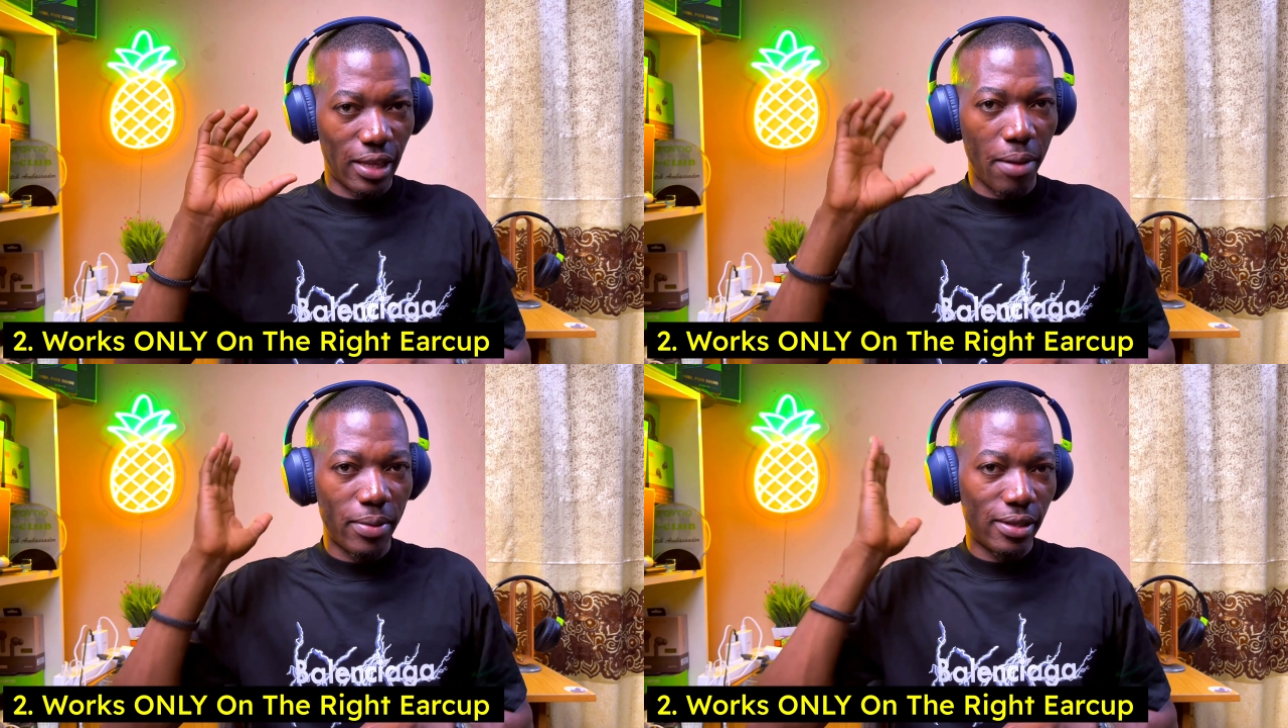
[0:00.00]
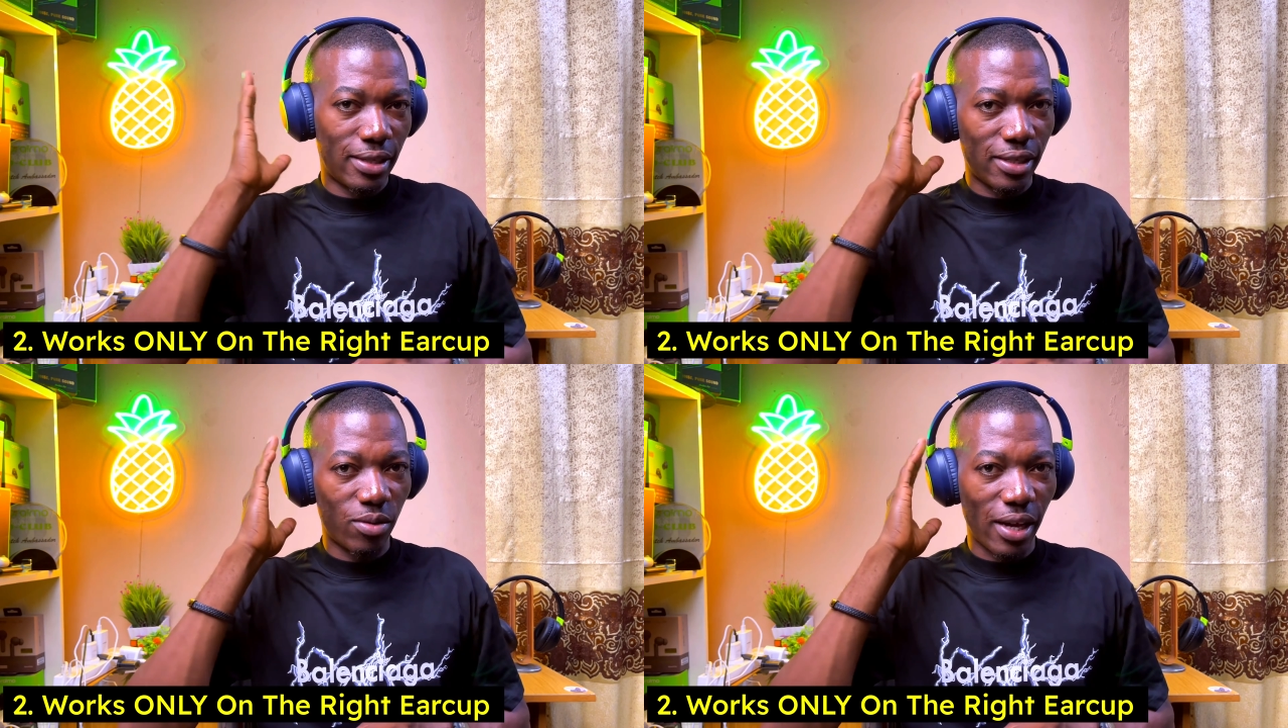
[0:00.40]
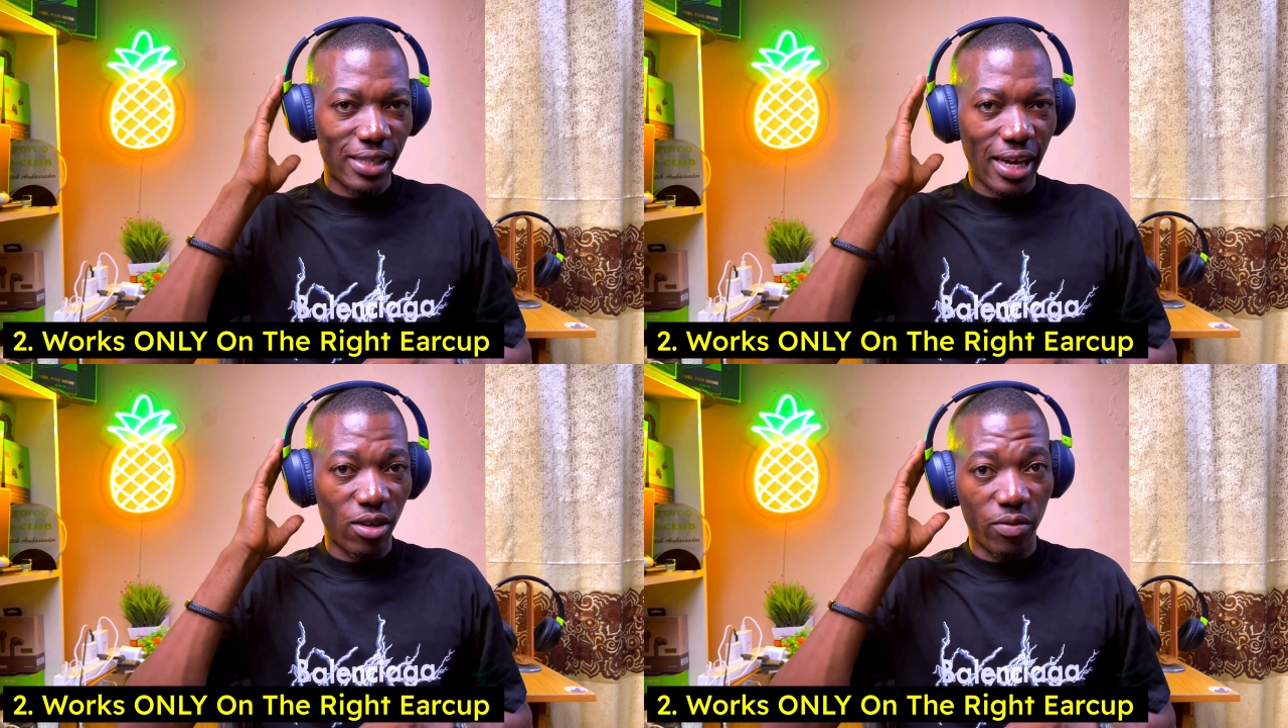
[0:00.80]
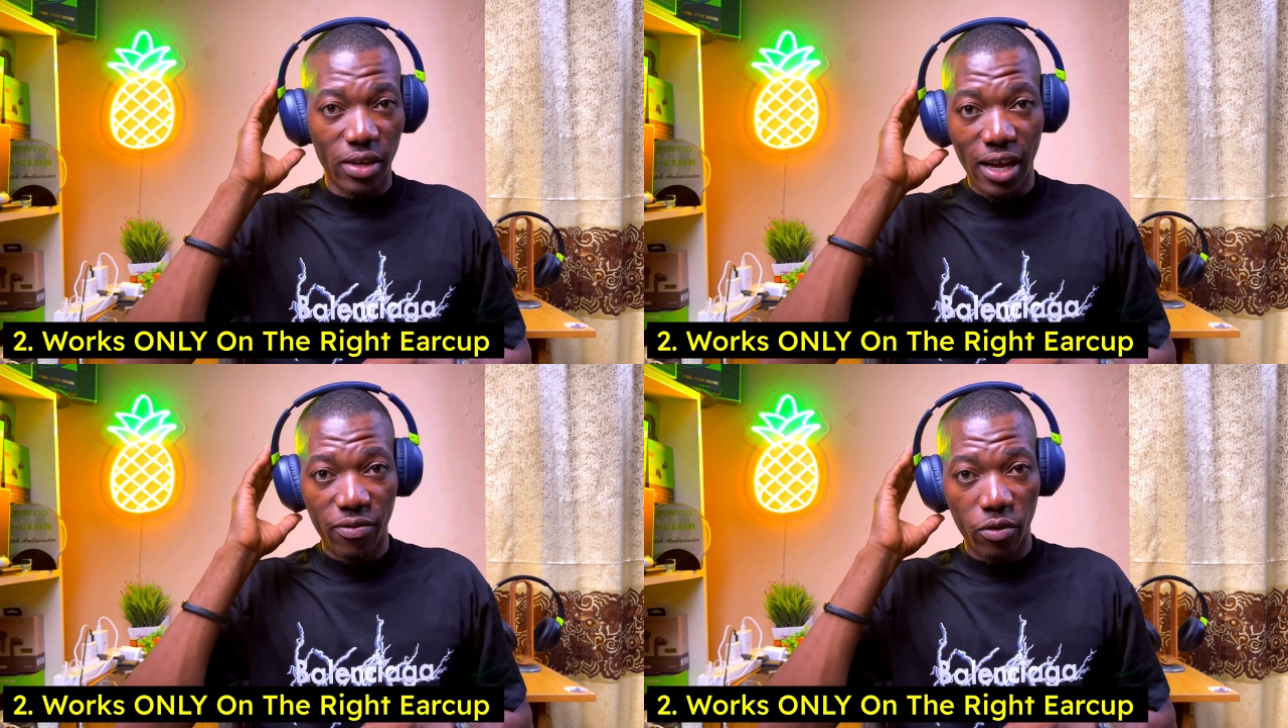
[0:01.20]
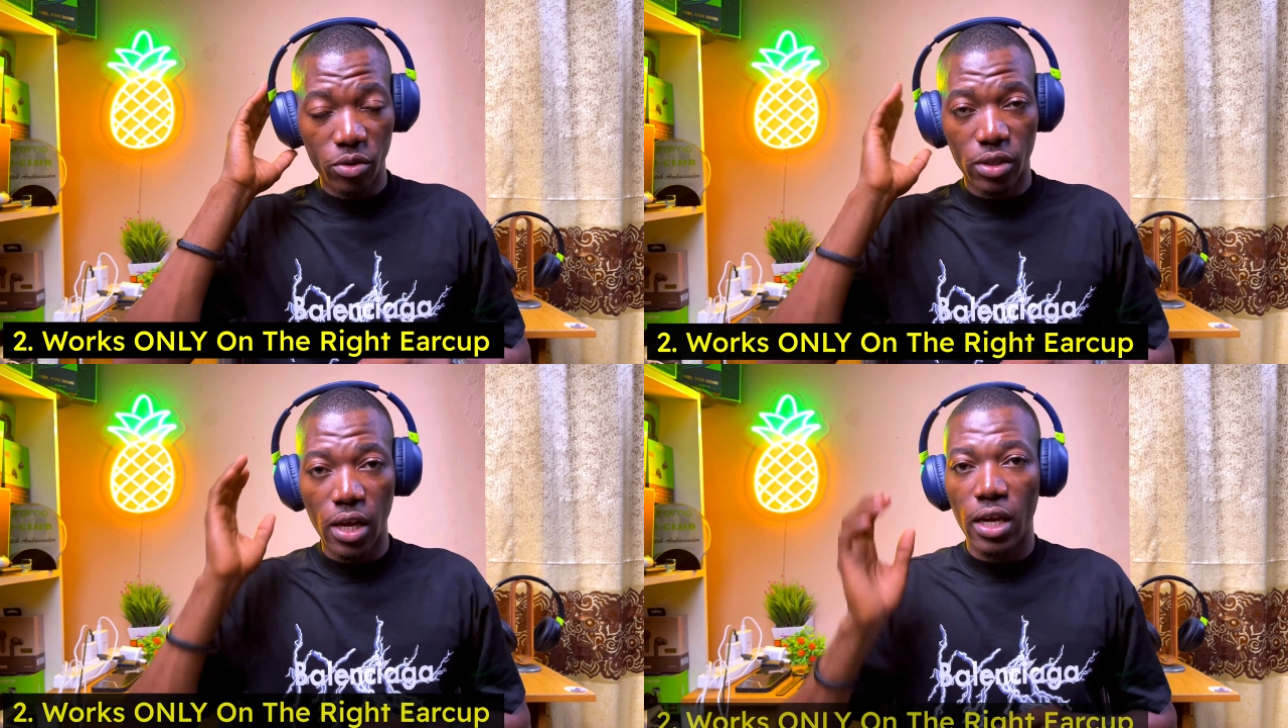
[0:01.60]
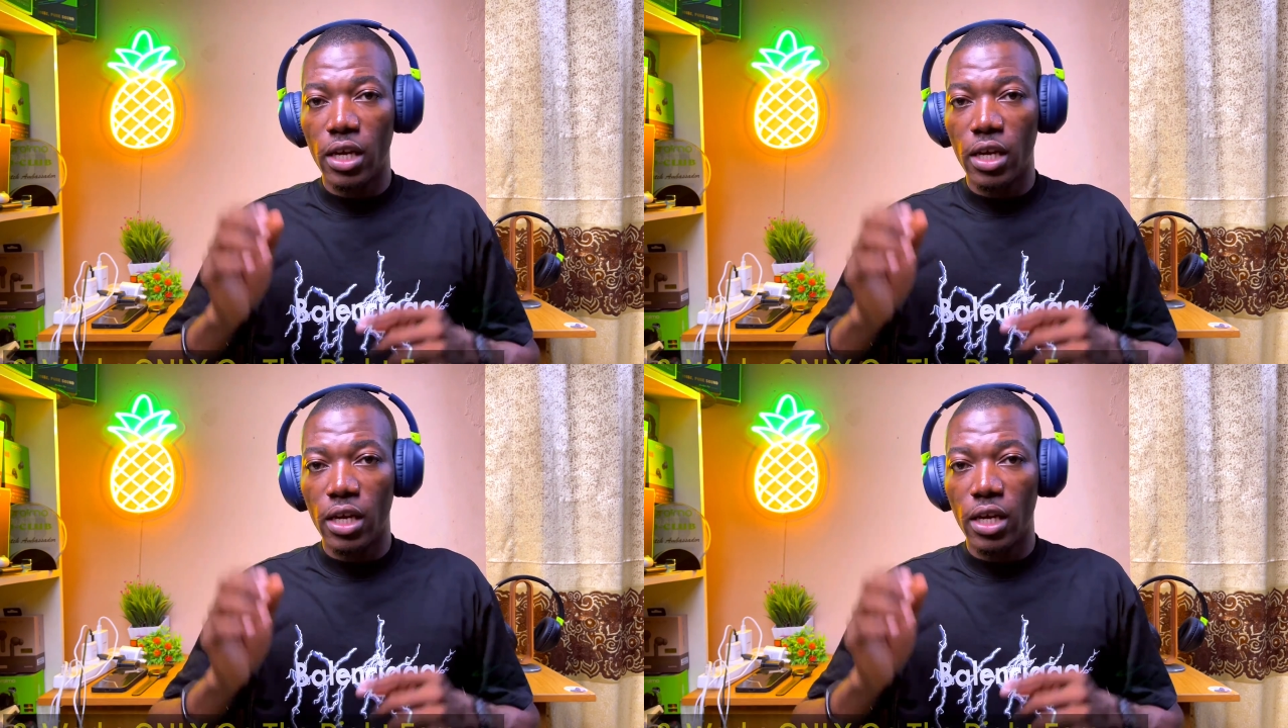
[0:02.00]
That means this right side of the headphones,